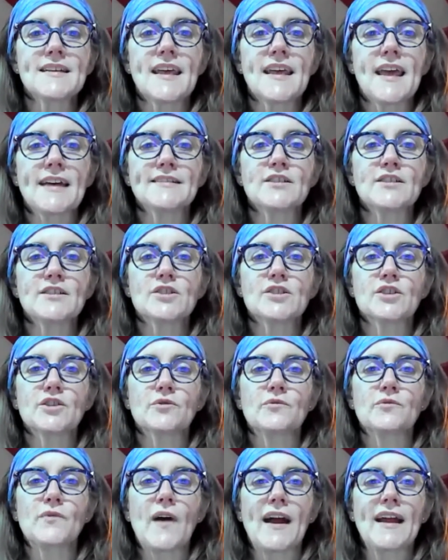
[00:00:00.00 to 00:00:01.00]
against
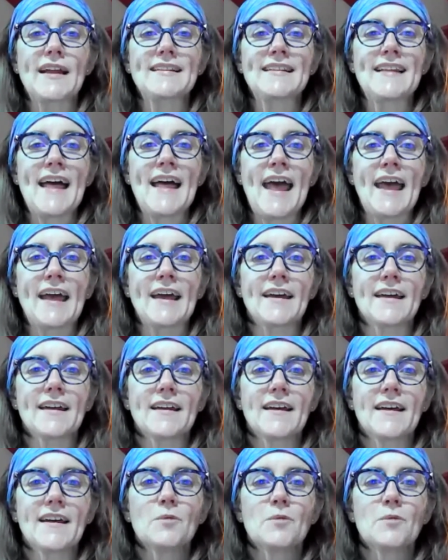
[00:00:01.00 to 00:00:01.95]
your right leg,